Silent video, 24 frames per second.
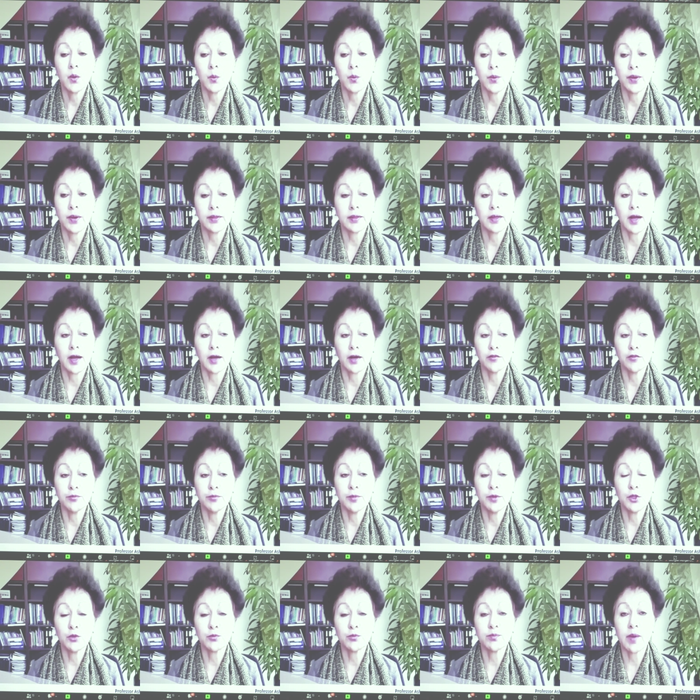where the
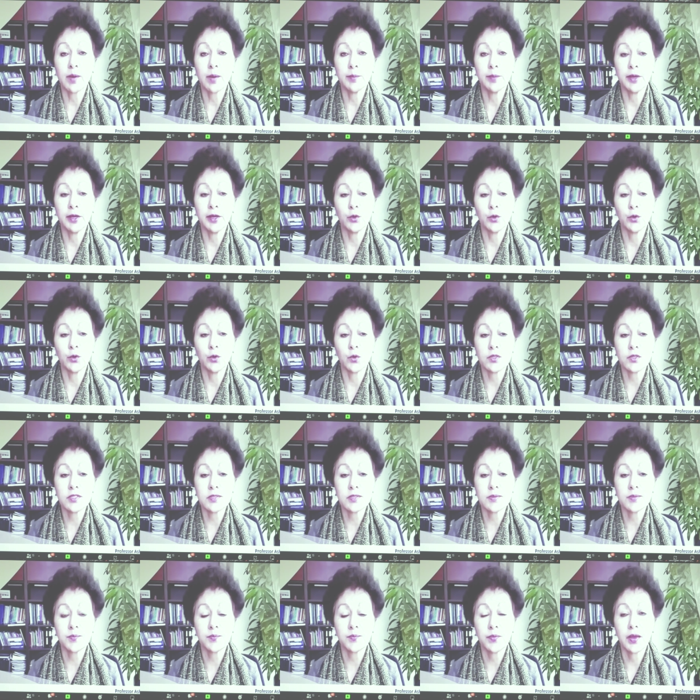government of
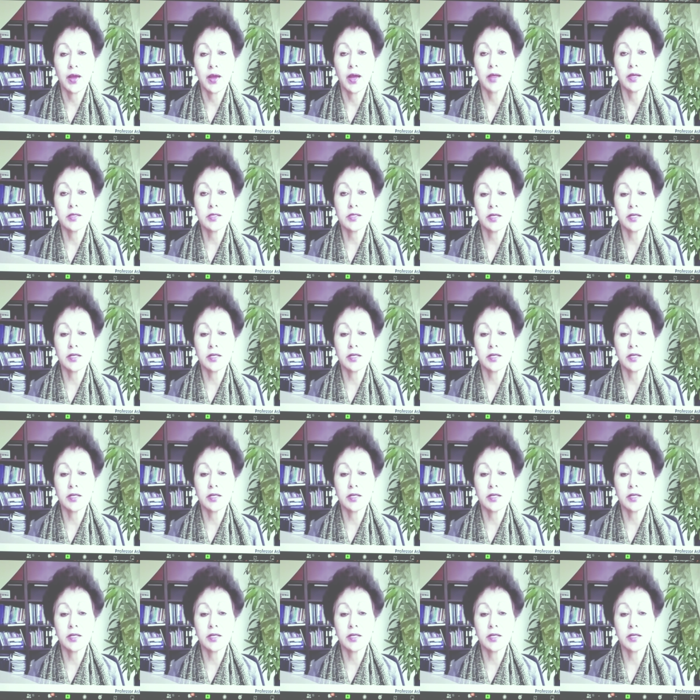Barbados has